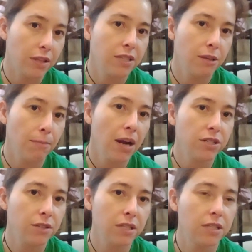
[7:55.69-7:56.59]
this year.
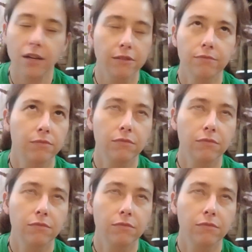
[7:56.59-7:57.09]
March of this year.